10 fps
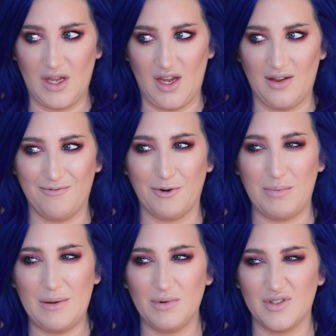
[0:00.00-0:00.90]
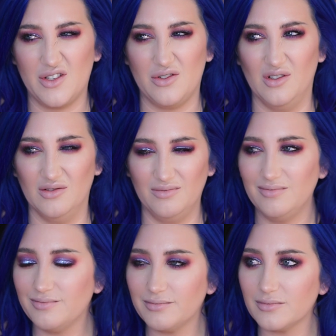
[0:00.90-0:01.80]
And for people to
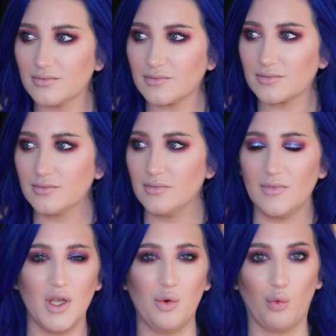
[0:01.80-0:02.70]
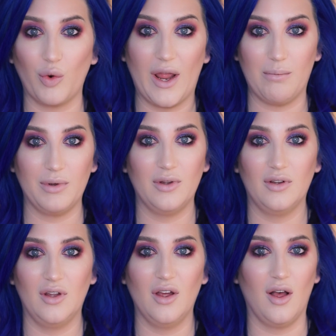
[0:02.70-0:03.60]
rip
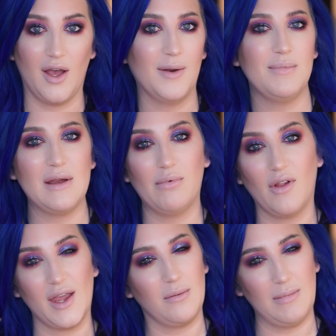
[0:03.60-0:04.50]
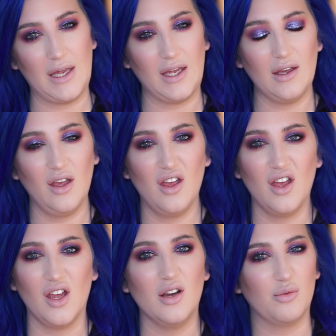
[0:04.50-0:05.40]
on people like me,
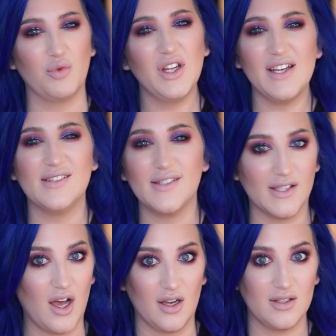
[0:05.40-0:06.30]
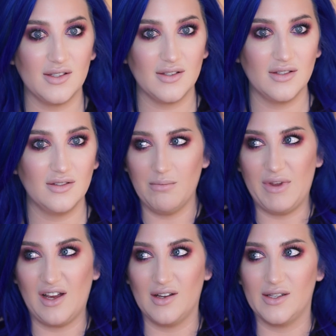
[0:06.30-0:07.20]
it really sucks
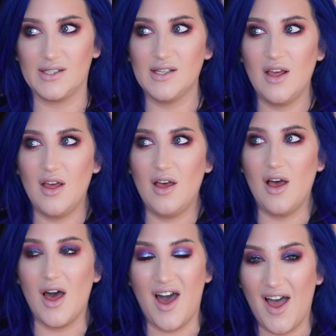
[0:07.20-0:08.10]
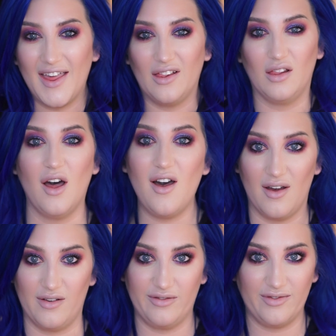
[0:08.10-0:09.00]
because I
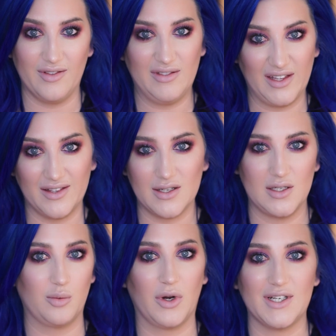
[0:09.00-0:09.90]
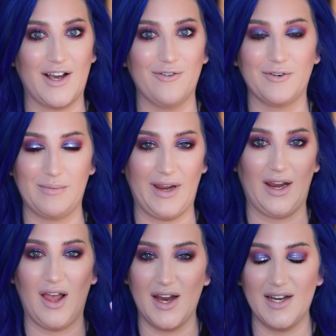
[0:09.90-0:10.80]
love that this has worked out for me.
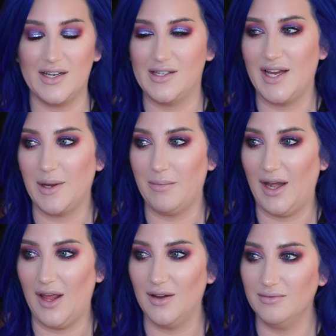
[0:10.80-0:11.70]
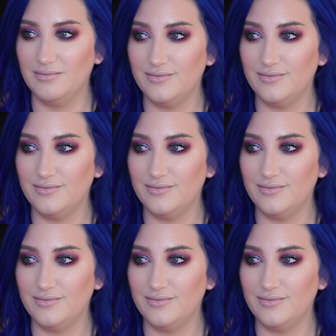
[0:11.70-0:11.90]
I need to take a minute.